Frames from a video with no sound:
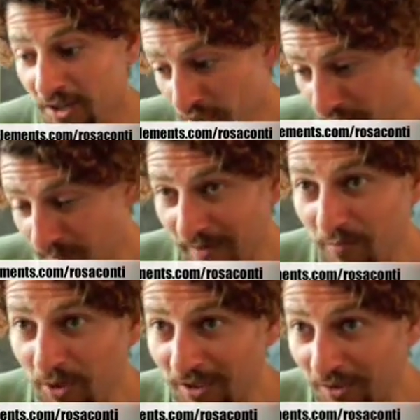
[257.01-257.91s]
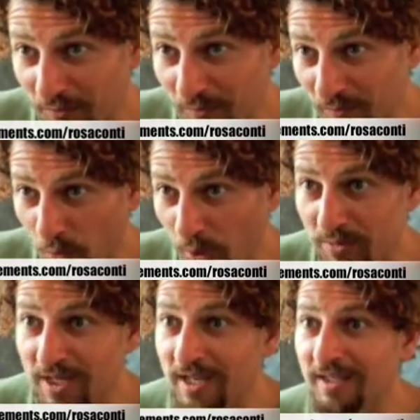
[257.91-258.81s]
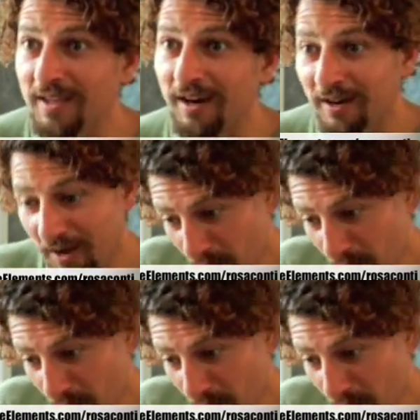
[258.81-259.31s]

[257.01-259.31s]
You can just put a little warm tea in there,